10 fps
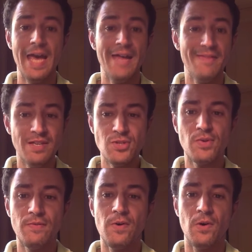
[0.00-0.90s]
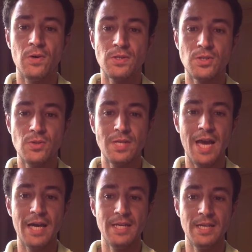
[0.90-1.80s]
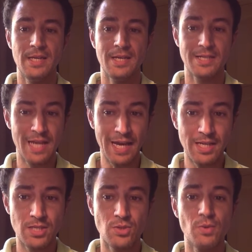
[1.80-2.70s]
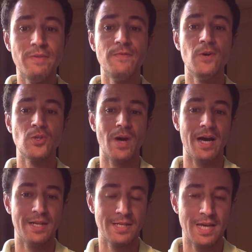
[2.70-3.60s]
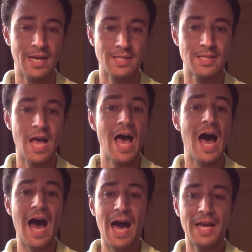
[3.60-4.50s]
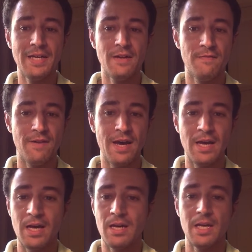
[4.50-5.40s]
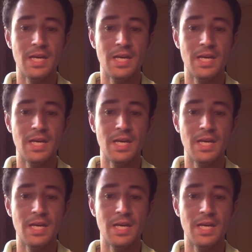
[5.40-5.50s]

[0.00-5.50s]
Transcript: and this refers to the idea that texts refer to other texts either via